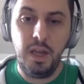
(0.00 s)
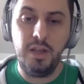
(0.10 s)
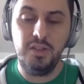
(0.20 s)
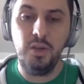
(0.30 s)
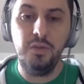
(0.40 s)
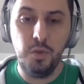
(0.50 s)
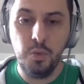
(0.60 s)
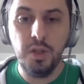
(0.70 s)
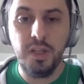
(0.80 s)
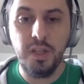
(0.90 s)
And so if
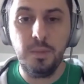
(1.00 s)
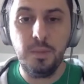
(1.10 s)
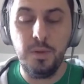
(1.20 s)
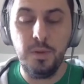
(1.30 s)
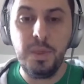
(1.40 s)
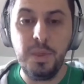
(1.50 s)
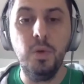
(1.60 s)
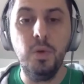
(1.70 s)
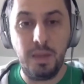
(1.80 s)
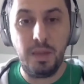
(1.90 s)
you really, the
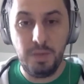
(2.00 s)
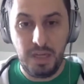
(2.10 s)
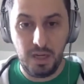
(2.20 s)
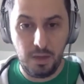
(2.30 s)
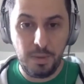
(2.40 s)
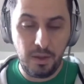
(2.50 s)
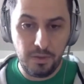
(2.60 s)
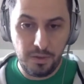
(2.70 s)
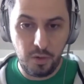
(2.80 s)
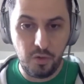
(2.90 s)
people who claim to care
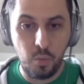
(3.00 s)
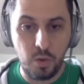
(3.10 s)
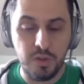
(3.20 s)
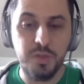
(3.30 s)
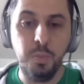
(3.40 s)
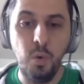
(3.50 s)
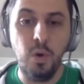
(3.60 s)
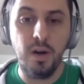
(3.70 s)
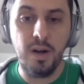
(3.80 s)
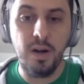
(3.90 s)
about, the world's
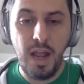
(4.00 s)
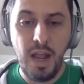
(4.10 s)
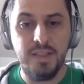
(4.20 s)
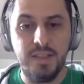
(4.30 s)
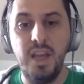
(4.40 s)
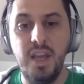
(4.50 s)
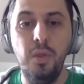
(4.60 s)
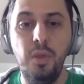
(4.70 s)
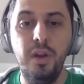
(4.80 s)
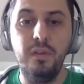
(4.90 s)
poor and say,
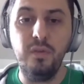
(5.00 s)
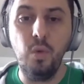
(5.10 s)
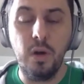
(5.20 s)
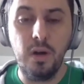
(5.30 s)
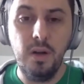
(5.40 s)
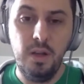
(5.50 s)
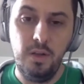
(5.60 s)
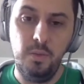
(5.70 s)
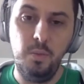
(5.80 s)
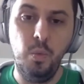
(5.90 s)
oh, therefore
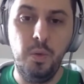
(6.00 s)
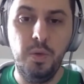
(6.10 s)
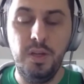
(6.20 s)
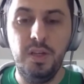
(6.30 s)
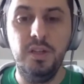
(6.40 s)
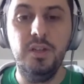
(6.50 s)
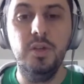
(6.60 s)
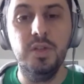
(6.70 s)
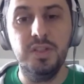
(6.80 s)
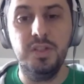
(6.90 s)
what we need to
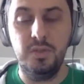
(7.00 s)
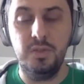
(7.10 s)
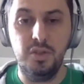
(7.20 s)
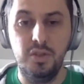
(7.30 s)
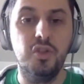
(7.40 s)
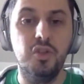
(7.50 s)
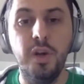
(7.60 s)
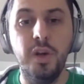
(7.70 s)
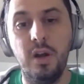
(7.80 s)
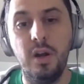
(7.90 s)
do is
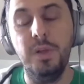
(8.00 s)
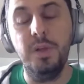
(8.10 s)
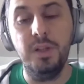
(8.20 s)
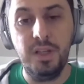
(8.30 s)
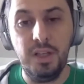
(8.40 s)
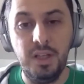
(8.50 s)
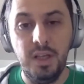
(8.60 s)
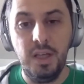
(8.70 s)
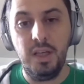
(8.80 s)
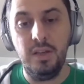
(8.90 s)
destroy our ability
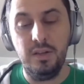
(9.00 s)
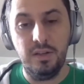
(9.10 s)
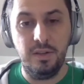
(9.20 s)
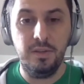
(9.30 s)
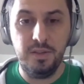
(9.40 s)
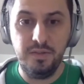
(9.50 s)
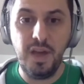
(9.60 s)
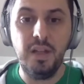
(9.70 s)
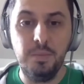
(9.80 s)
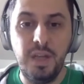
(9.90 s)
in the
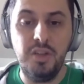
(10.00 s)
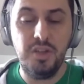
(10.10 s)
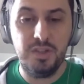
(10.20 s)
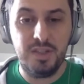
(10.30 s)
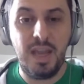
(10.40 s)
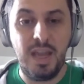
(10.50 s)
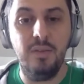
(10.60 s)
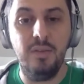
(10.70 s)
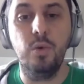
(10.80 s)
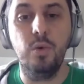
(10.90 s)
developed nations to
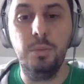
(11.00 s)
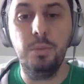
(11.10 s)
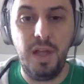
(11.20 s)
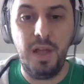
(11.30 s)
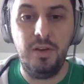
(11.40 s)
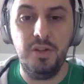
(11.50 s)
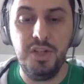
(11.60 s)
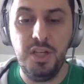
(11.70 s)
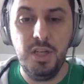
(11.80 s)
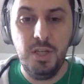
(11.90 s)
have affordable
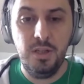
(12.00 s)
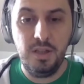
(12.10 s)
energy,